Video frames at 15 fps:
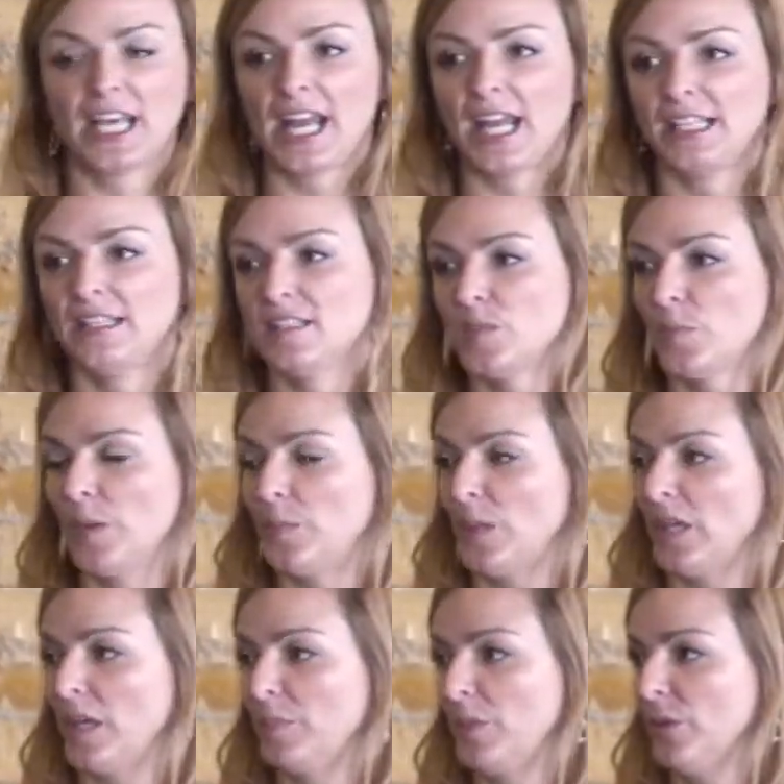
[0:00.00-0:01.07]
day these
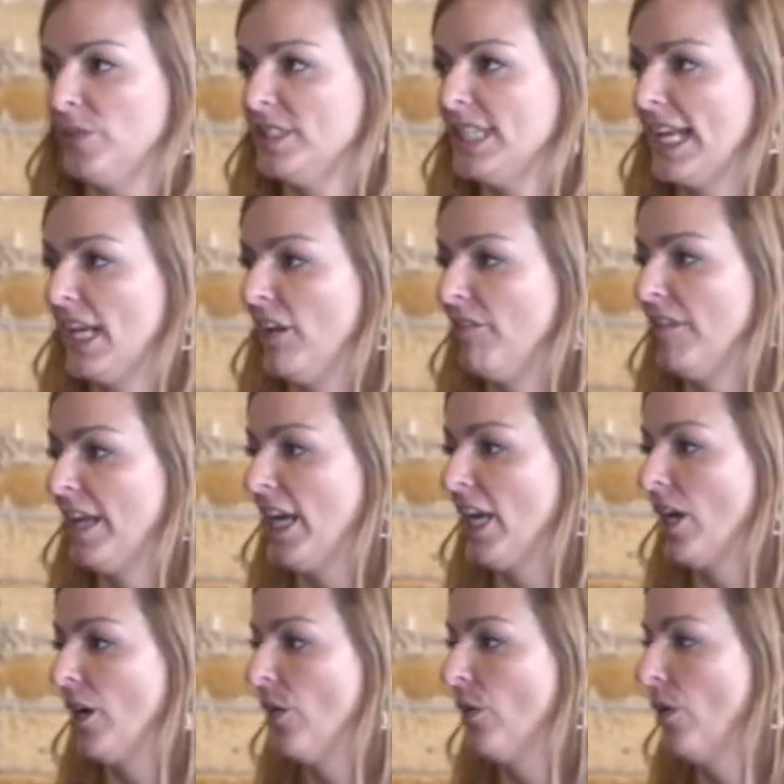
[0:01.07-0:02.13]
people are posting a
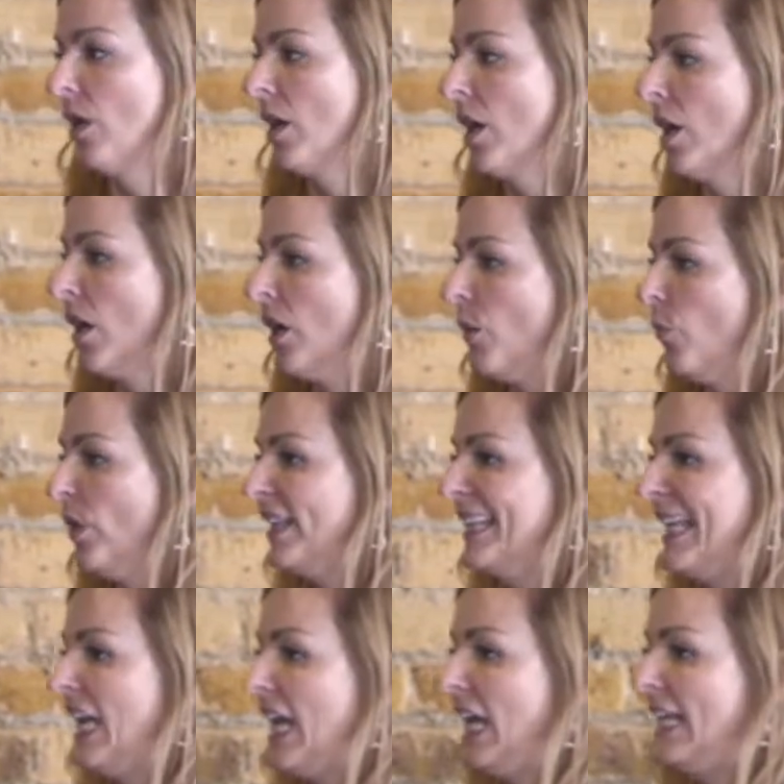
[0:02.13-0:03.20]
video
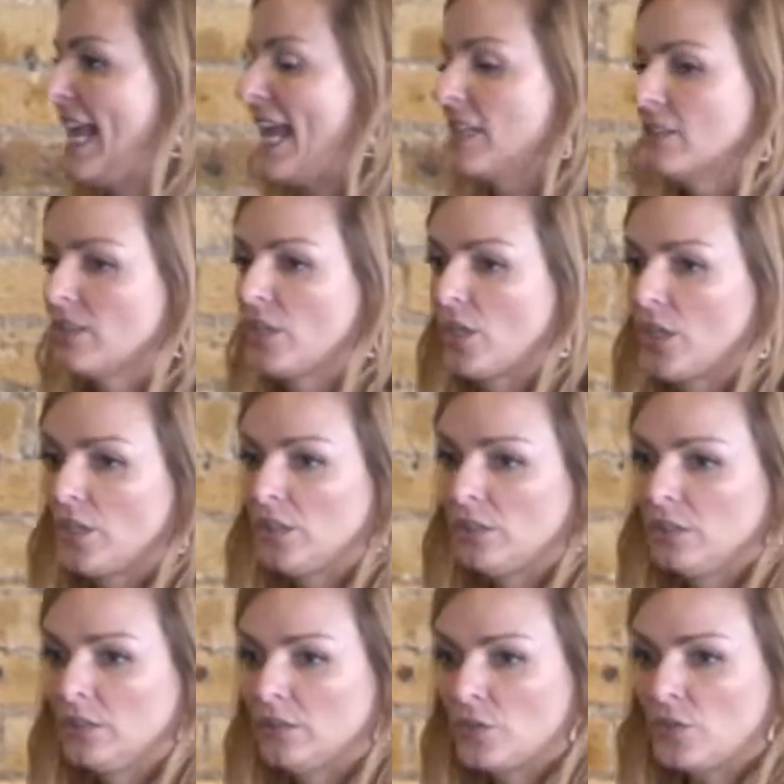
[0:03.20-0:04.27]
with an answer.
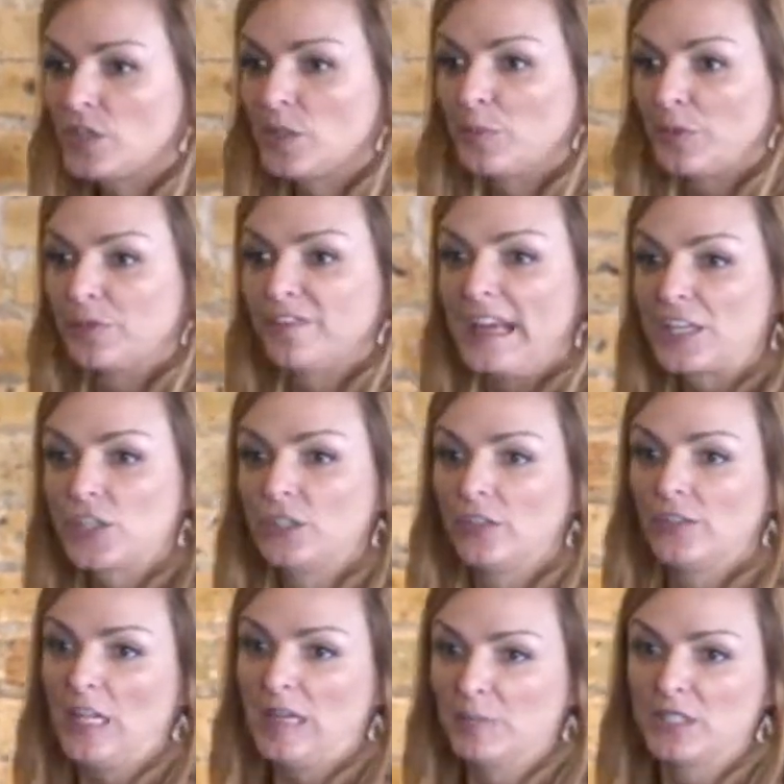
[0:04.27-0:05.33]
So it's a professional
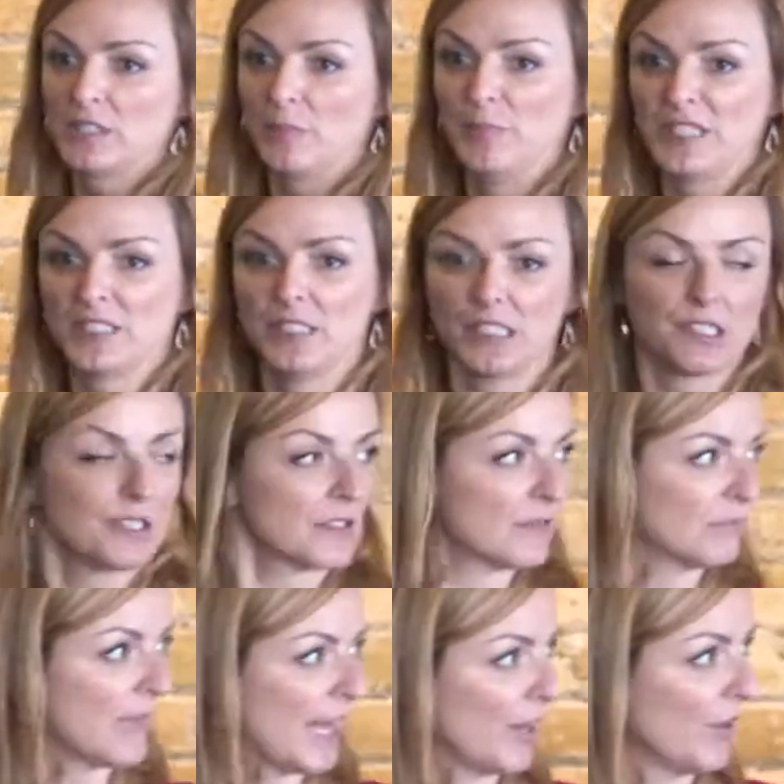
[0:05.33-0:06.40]
theme, it's a business.
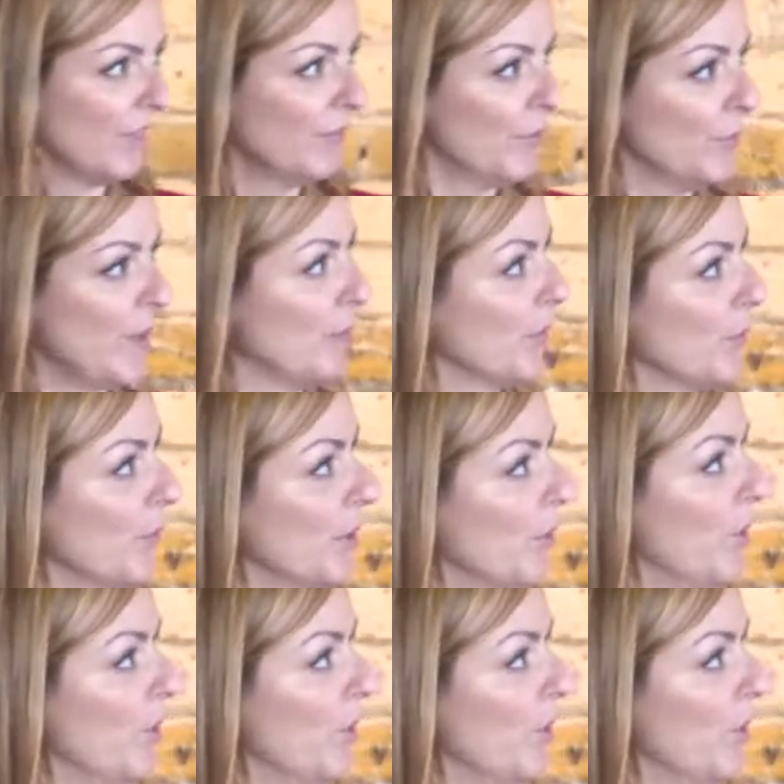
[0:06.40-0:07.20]
I don't even remember what it